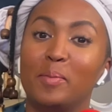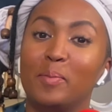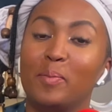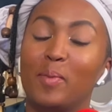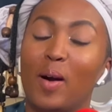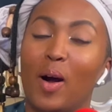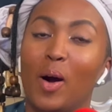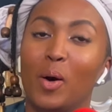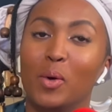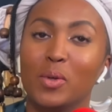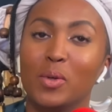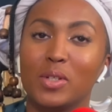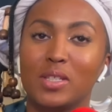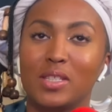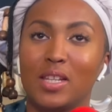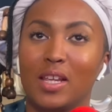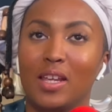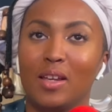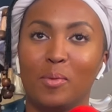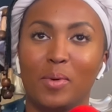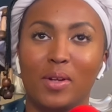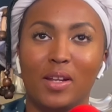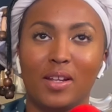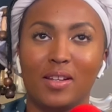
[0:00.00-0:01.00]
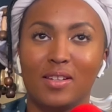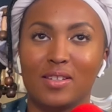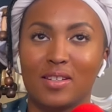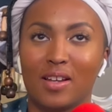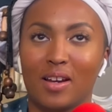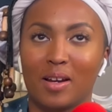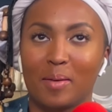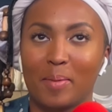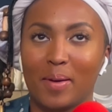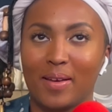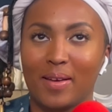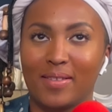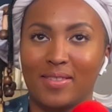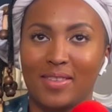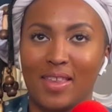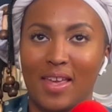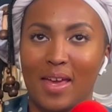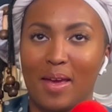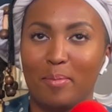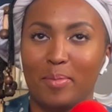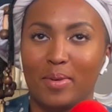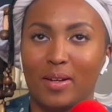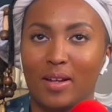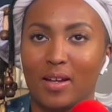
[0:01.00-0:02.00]
Hosting, we didn't talk about
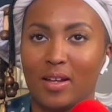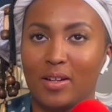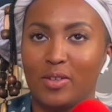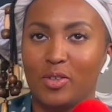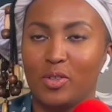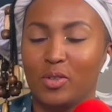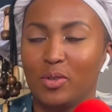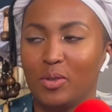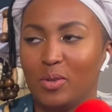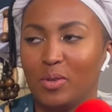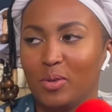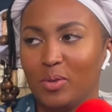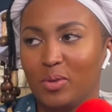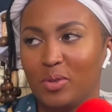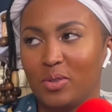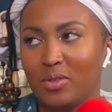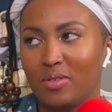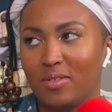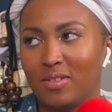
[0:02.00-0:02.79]
that, but I do